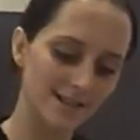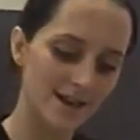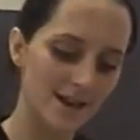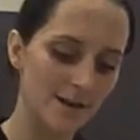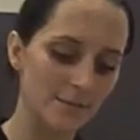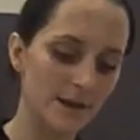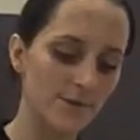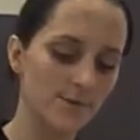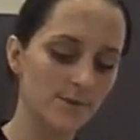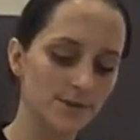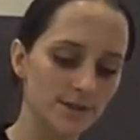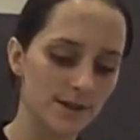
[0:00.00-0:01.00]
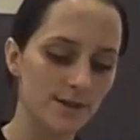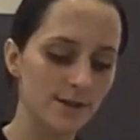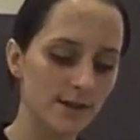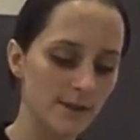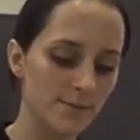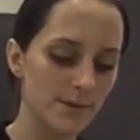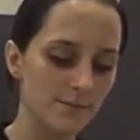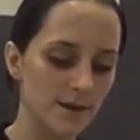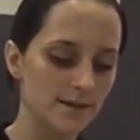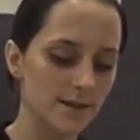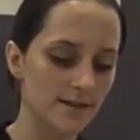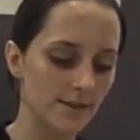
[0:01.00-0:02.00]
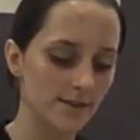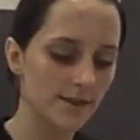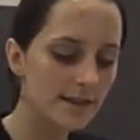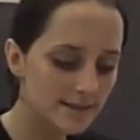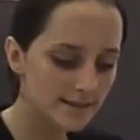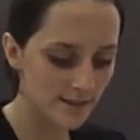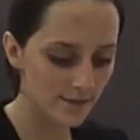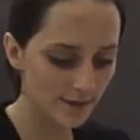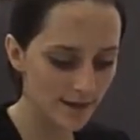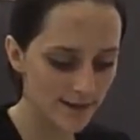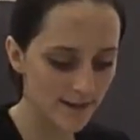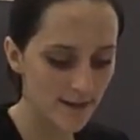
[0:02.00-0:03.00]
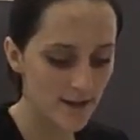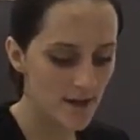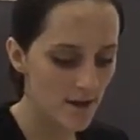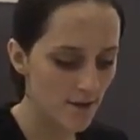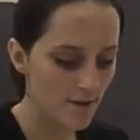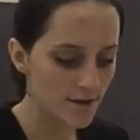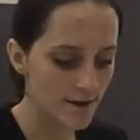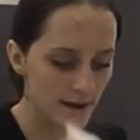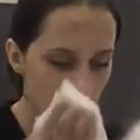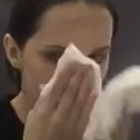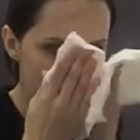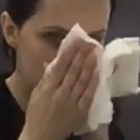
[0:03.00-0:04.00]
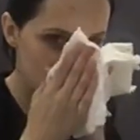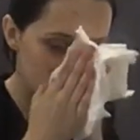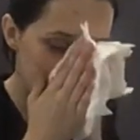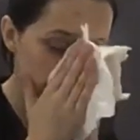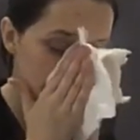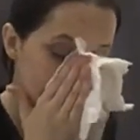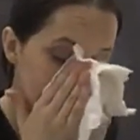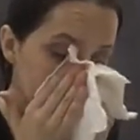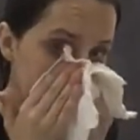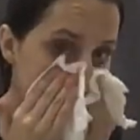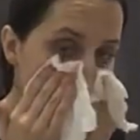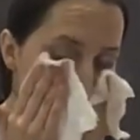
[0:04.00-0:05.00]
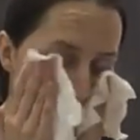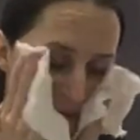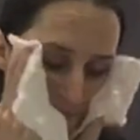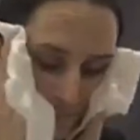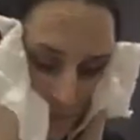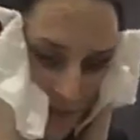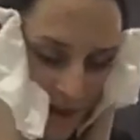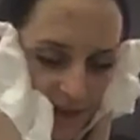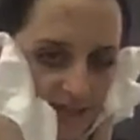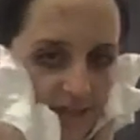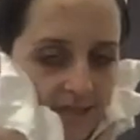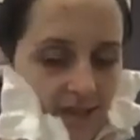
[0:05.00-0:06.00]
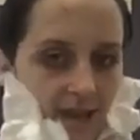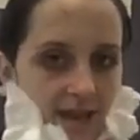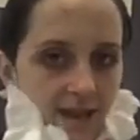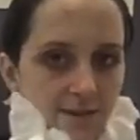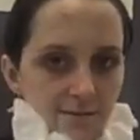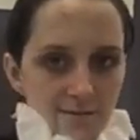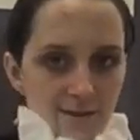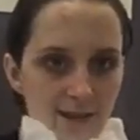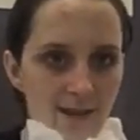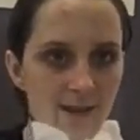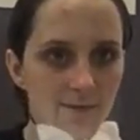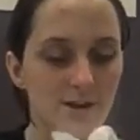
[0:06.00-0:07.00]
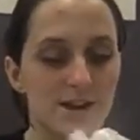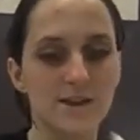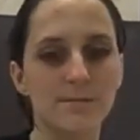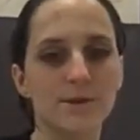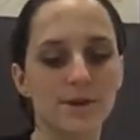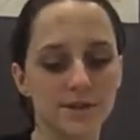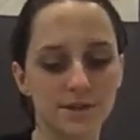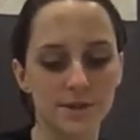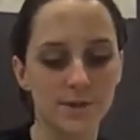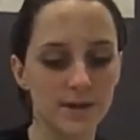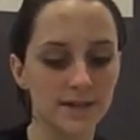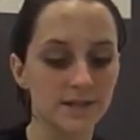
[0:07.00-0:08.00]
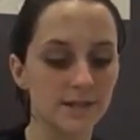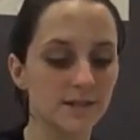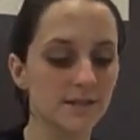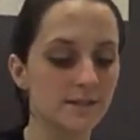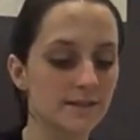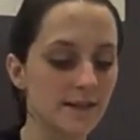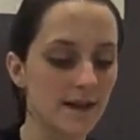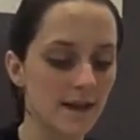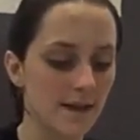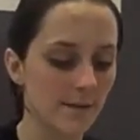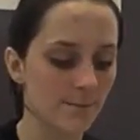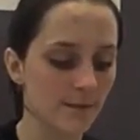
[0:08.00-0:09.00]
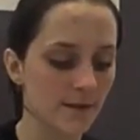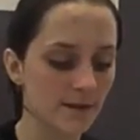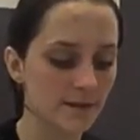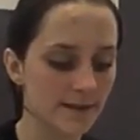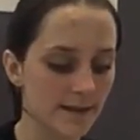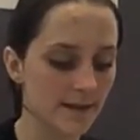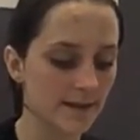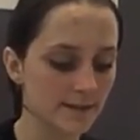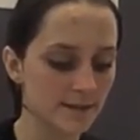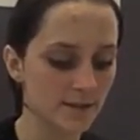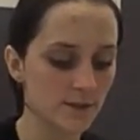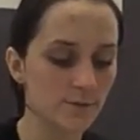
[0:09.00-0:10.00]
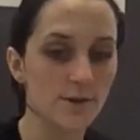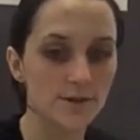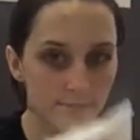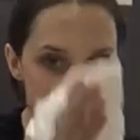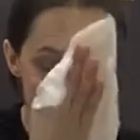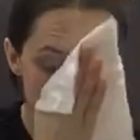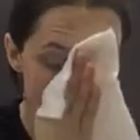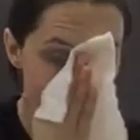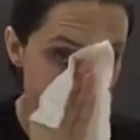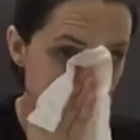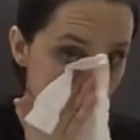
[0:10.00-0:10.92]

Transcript: um, and also keep in mind that there is a thread on our VIP group um, that does have where you can post your questions um, that you want to be answered